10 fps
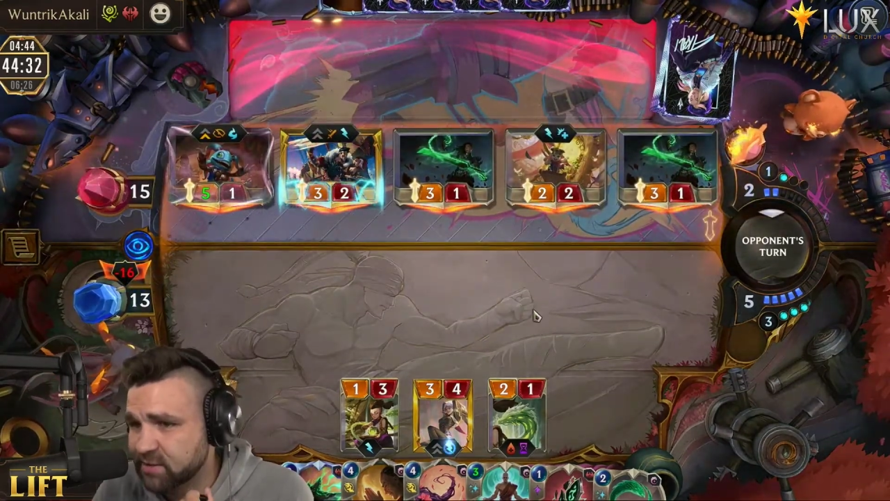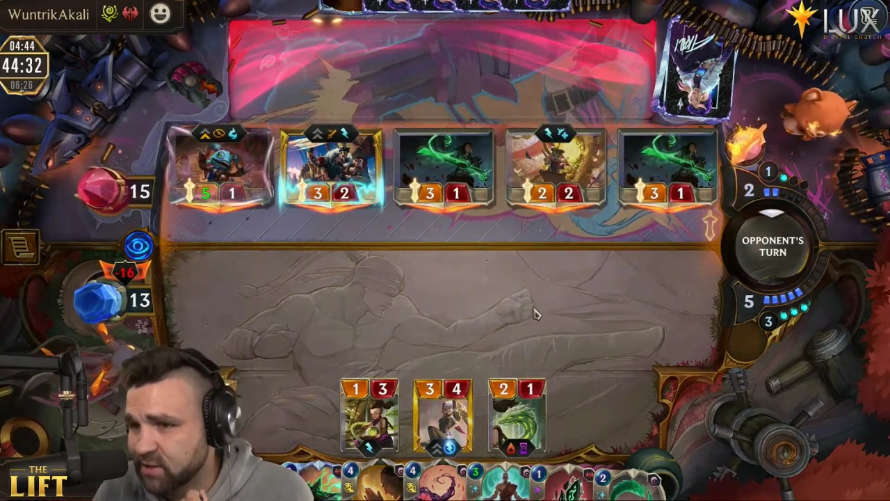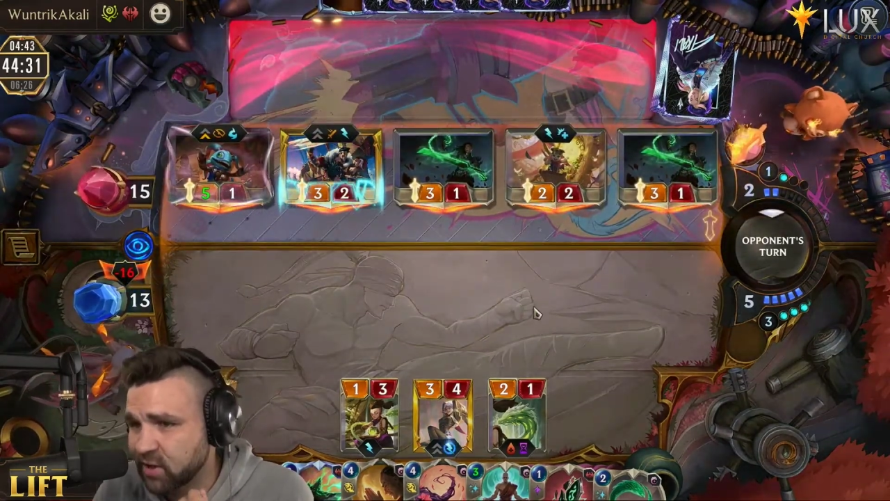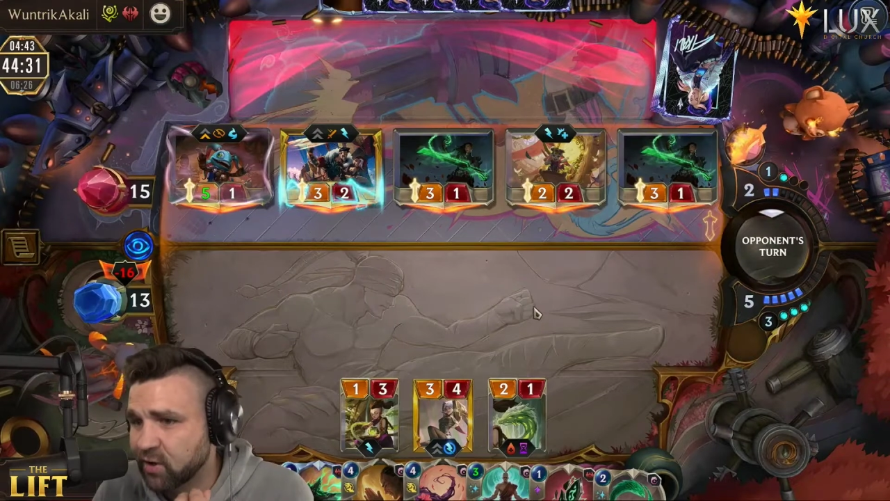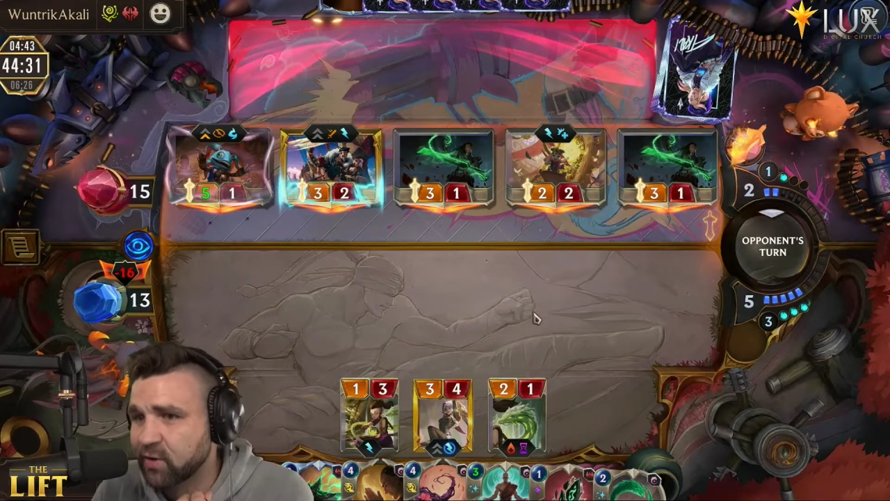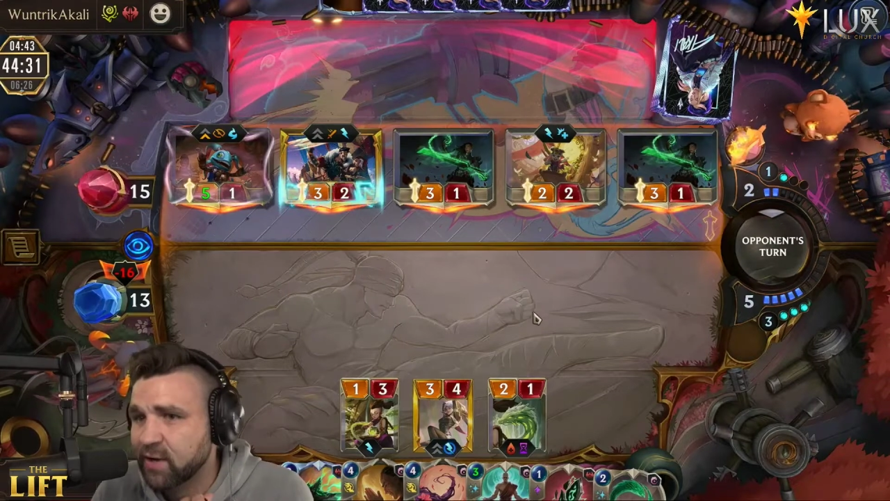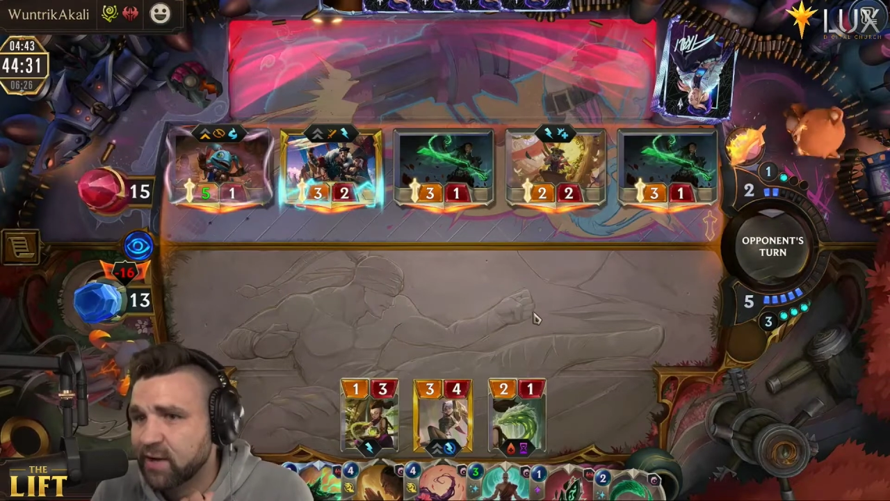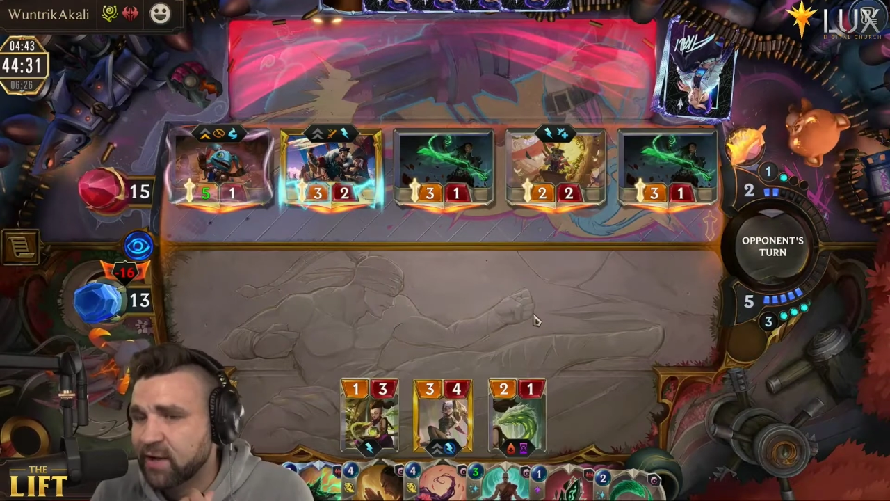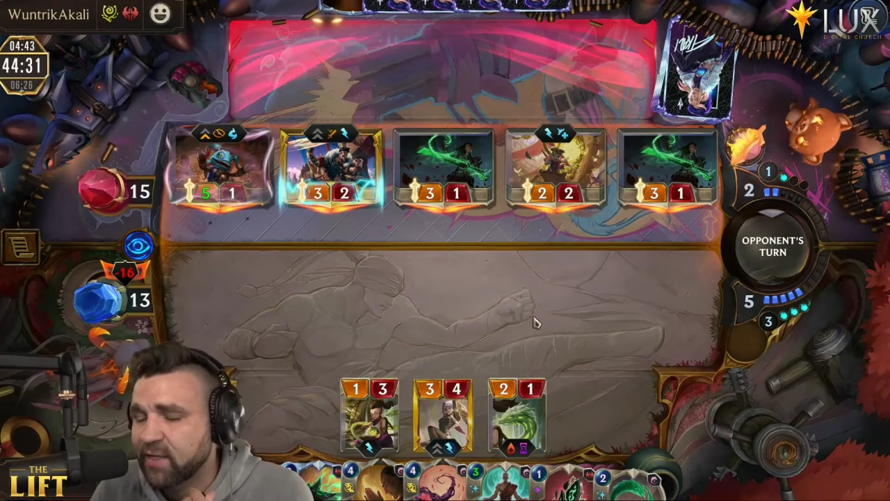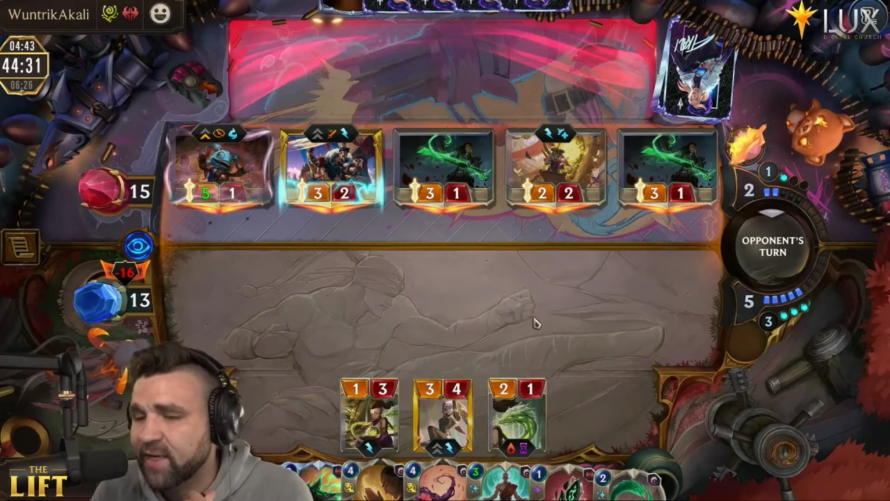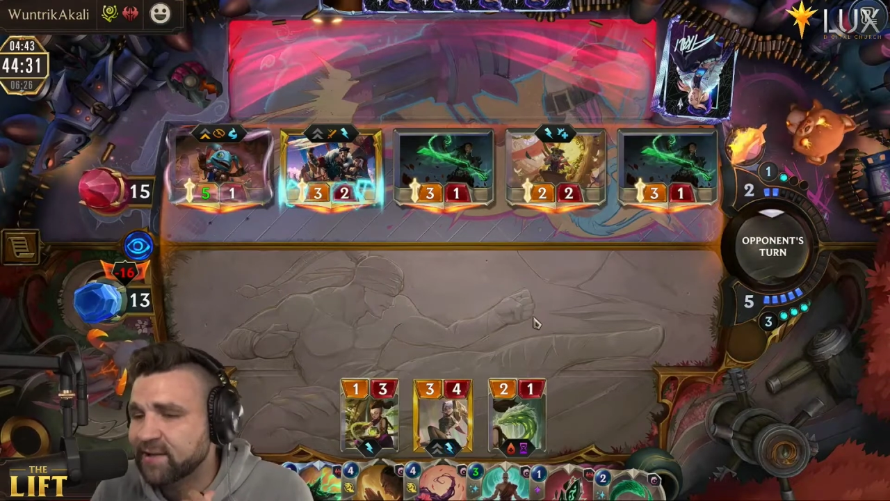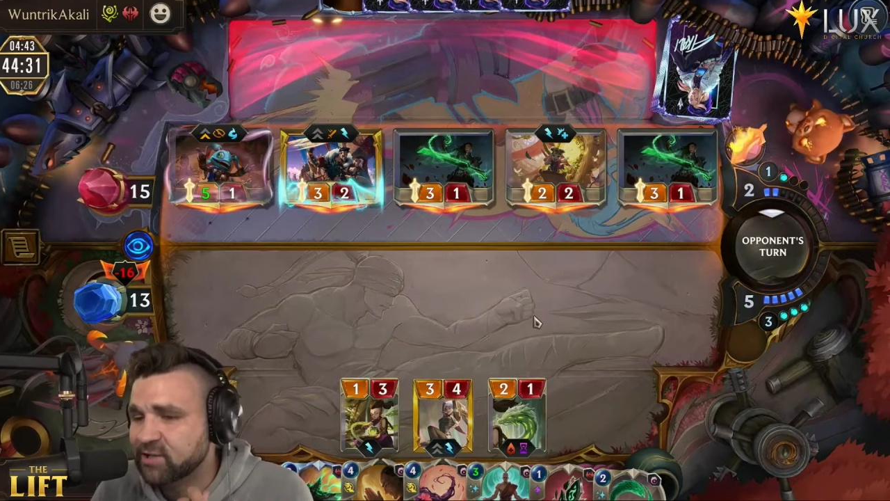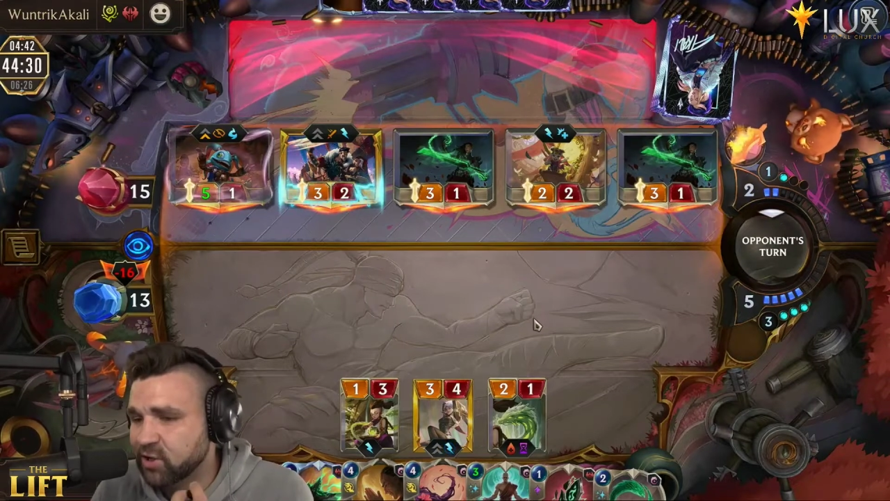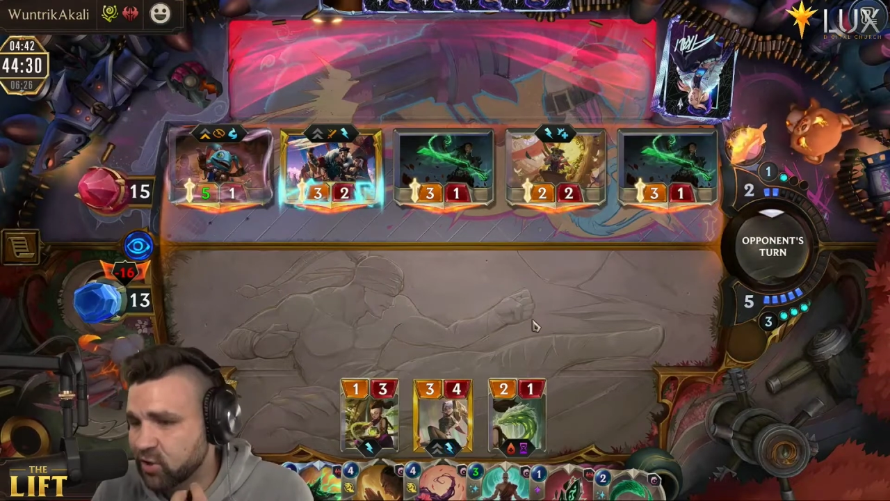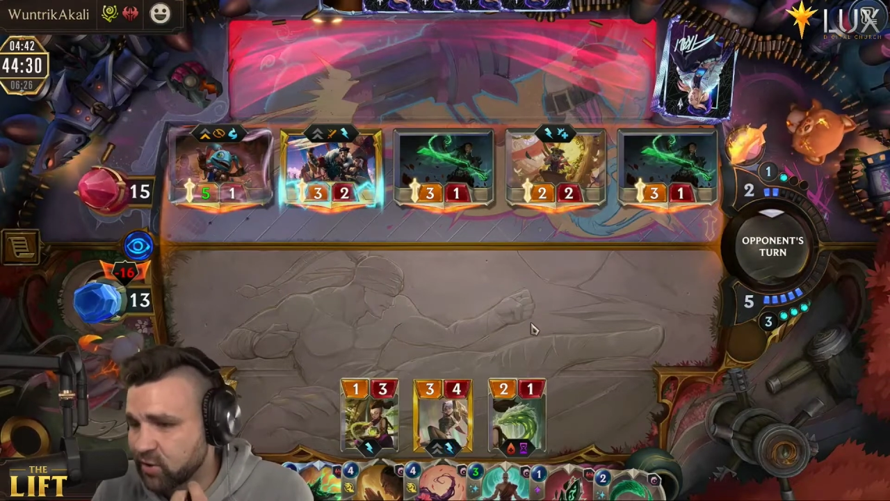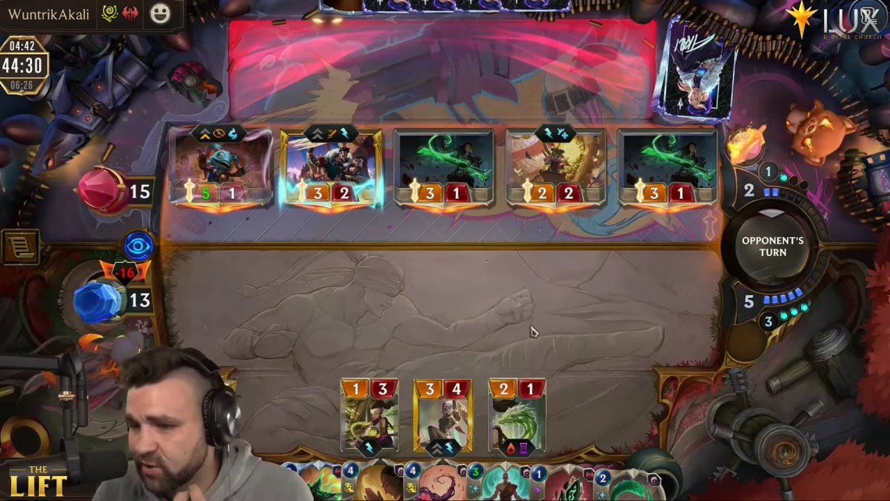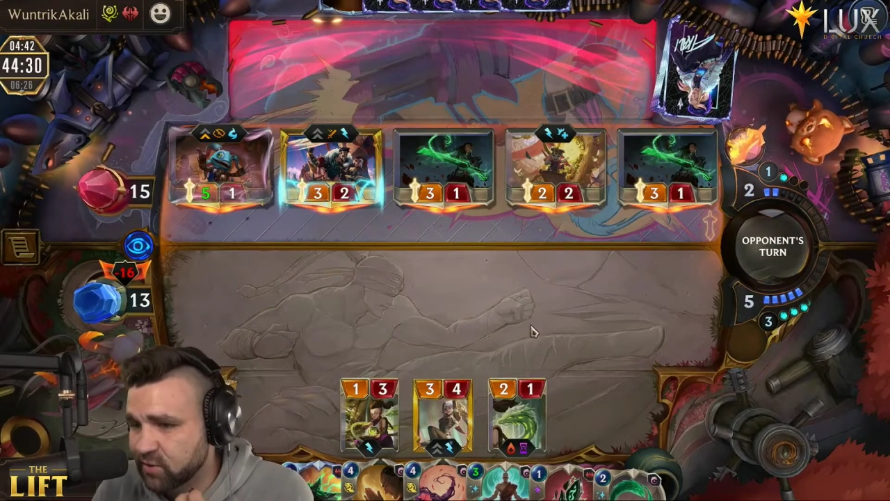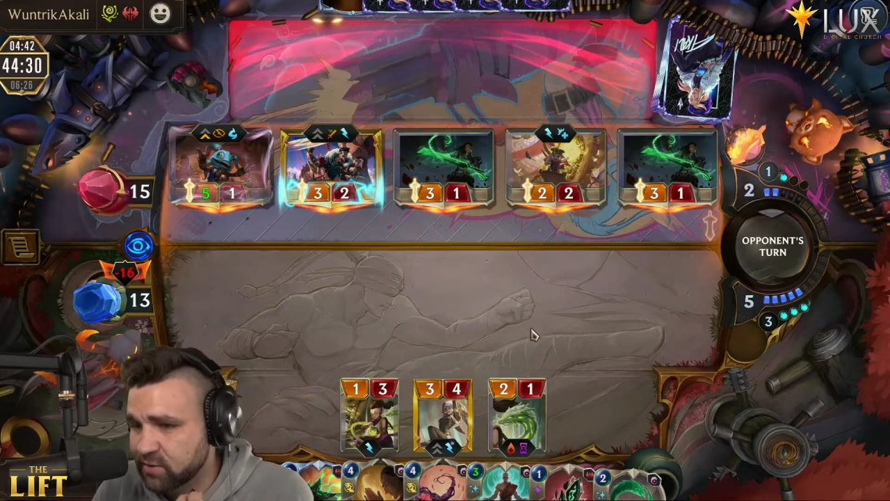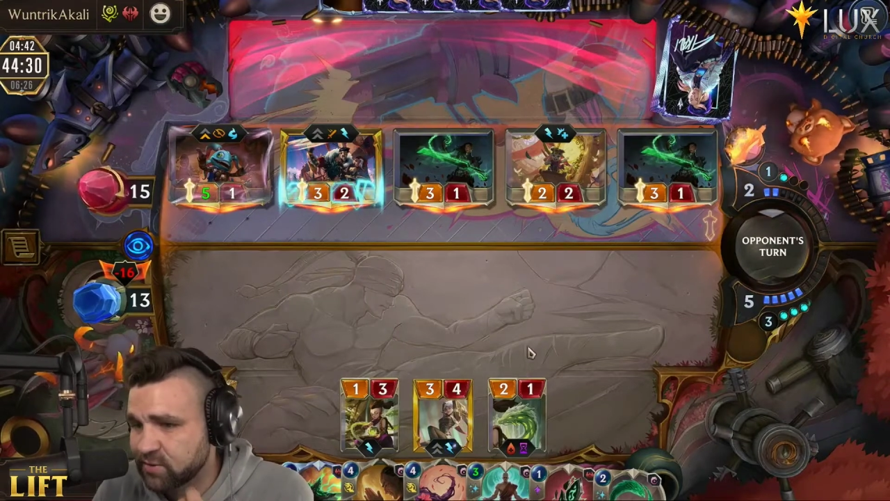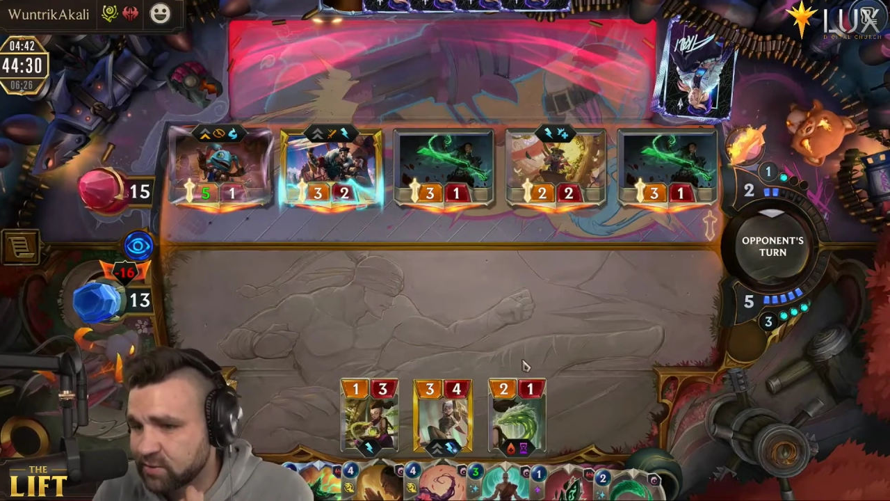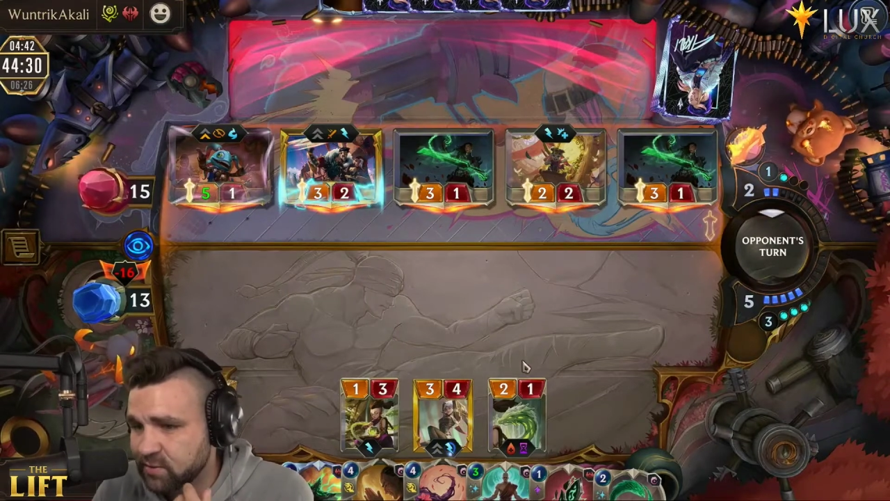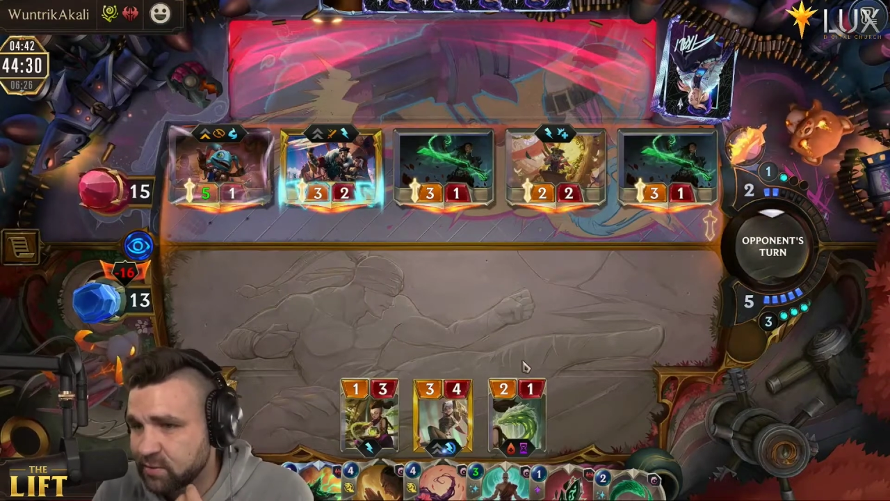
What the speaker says: So, that's the good news.